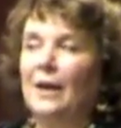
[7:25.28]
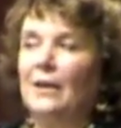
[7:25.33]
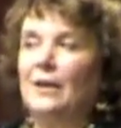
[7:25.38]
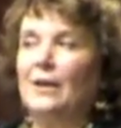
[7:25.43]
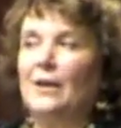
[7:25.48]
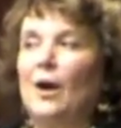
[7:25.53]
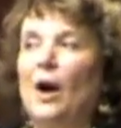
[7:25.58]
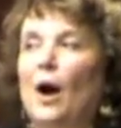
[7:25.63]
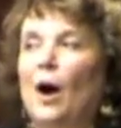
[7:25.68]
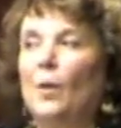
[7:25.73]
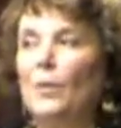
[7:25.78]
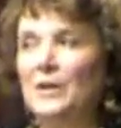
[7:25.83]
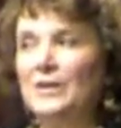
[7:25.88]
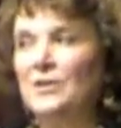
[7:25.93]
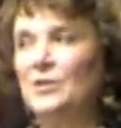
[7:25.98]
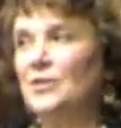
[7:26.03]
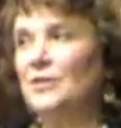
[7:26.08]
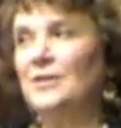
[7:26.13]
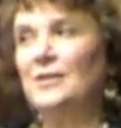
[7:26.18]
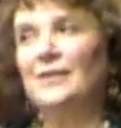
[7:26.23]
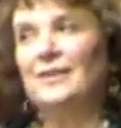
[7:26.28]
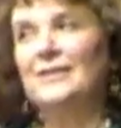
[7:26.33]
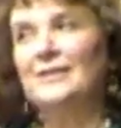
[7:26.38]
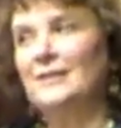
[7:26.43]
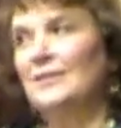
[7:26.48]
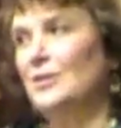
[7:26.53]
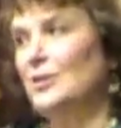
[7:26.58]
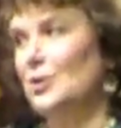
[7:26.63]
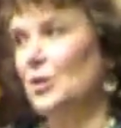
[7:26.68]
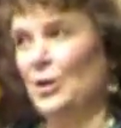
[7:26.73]
you always just
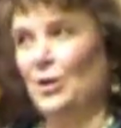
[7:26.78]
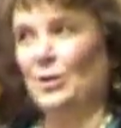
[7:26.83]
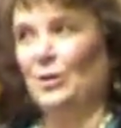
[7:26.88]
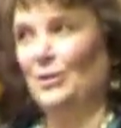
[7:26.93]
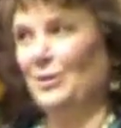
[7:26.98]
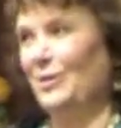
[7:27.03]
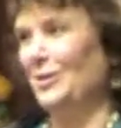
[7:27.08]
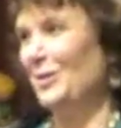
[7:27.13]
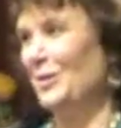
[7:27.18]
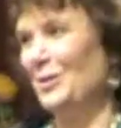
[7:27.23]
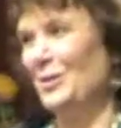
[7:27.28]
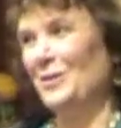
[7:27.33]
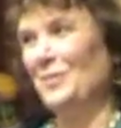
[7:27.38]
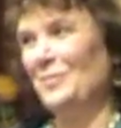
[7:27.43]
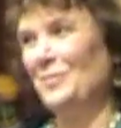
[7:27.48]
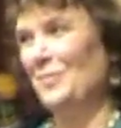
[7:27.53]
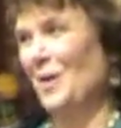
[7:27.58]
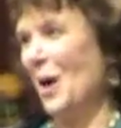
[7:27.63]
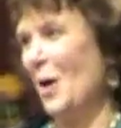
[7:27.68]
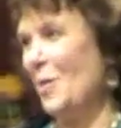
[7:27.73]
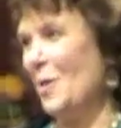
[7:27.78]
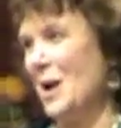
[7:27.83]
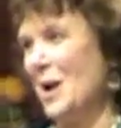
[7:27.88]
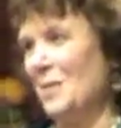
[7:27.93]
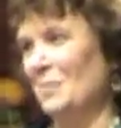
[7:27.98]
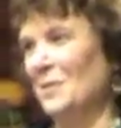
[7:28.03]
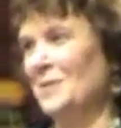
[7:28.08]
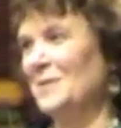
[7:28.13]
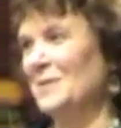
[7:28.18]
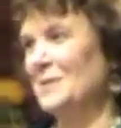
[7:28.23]
listen to your power
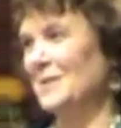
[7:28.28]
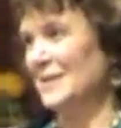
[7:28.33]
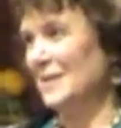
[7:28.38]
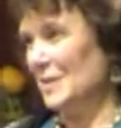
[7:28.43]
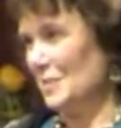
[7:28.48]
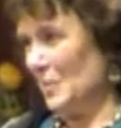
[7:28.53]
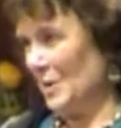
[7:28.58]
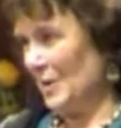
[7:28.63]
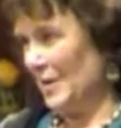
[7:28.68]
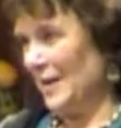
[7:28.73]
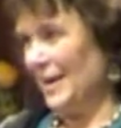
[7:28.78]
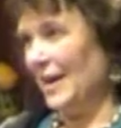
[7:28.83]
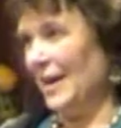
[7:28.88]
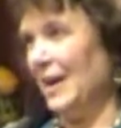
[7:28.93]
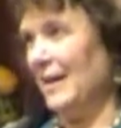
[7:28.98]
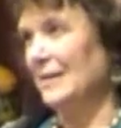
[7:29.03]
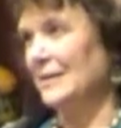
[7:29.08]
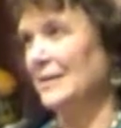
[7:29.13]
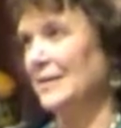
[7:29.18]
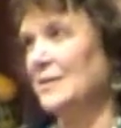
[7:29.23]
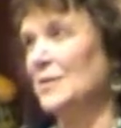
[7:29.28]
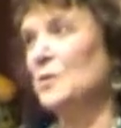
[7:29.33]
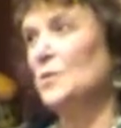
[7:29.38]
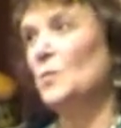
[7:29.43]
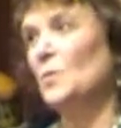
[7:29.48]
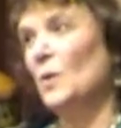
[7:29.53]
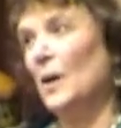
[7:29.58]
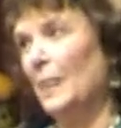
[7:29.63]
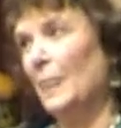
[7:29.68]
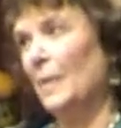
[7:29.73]
animals and spirit guides as to
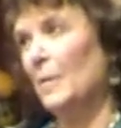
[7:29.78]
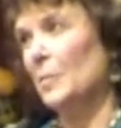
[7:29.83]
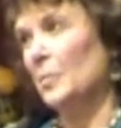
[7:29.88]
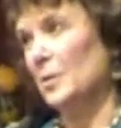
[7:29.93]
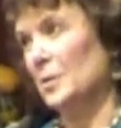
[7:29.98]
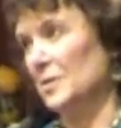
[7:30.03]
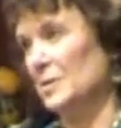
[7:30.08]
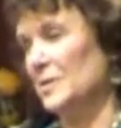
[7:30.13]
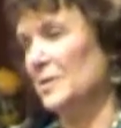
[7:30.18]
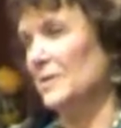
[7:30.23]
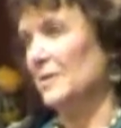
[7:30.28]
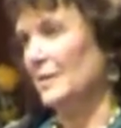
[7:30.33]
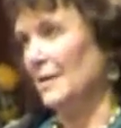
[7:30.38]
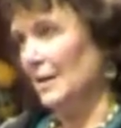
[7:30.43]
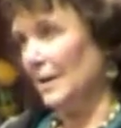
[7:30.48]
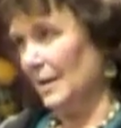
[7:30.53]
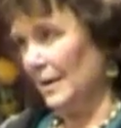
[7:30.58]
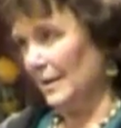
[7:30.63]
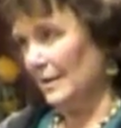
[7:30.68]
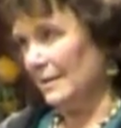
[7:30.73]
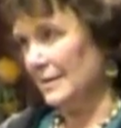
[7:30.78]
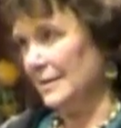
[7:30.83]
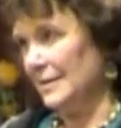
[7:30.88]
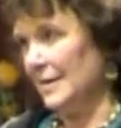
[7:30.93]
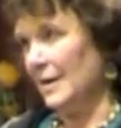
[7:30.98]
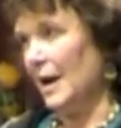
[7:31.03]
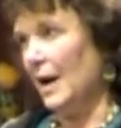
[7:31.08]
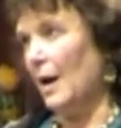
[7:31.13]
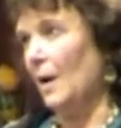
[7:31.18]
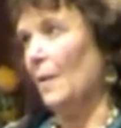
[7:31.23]
what the person needs
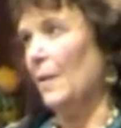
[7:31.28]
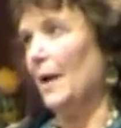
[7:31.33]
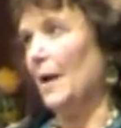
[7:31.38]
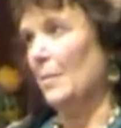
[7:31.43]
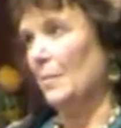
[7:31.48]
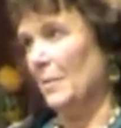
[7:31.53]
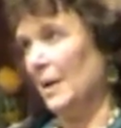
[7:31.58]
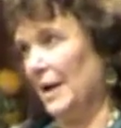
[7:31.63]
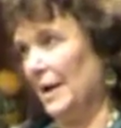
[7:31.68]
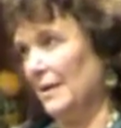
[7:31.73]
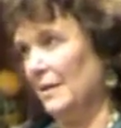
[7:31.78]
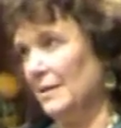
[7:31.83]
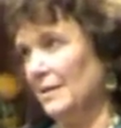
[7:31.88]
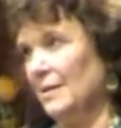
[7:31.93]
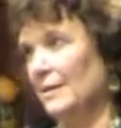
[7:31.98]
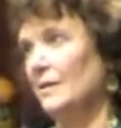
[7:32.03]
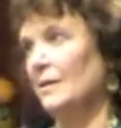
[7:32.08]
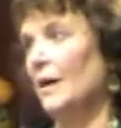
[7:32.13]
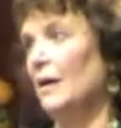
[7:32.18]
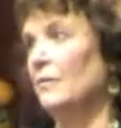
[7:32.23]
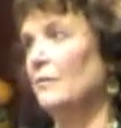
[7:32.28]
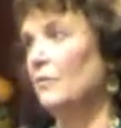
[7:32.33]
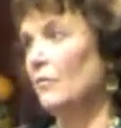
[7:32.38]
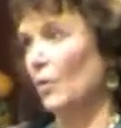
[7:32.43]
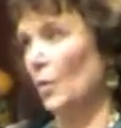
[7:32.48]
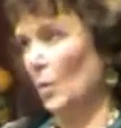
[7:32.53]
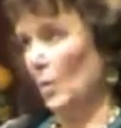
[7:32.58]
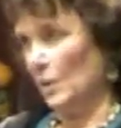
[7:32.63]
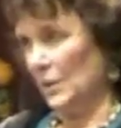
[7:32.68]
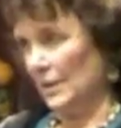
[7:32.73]
and how that might
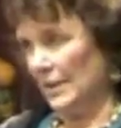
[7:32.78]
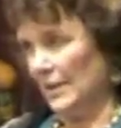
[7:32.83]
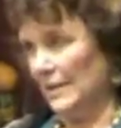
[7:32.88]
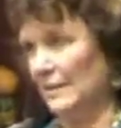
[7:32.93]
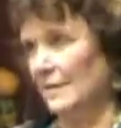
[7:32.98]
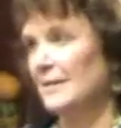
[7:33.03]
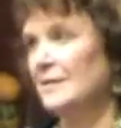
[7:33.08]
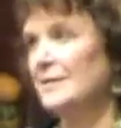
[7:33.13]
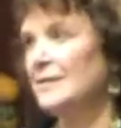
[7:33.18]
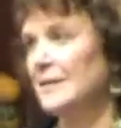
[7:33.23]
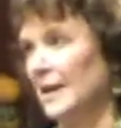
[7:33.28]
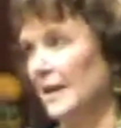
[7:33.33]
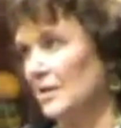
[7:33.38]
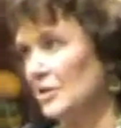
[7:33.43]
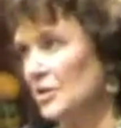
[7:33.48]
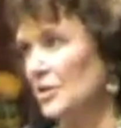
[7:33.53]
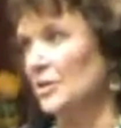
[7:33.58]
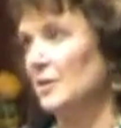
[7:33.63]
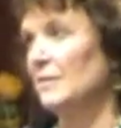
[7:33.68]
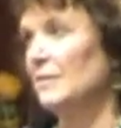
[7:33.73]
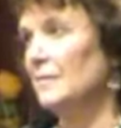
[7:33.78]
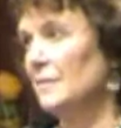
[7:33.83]
unfold in the session.